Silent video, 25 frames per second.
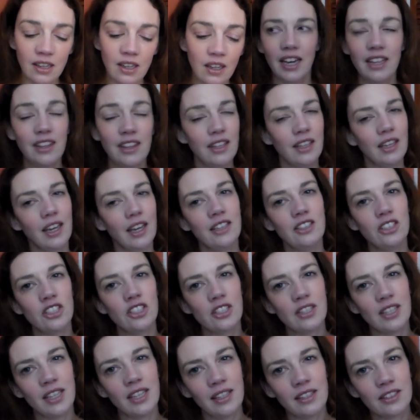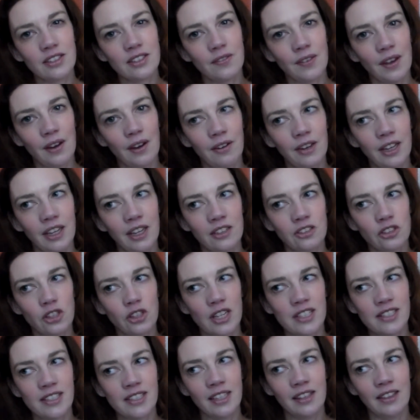I just think it's very
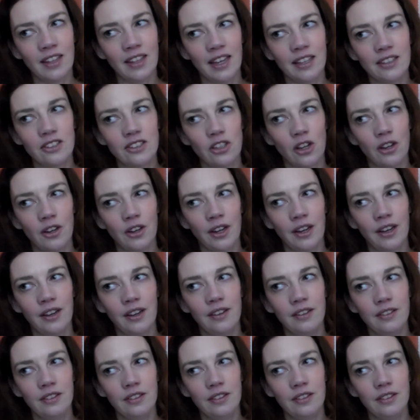interesting that Donna,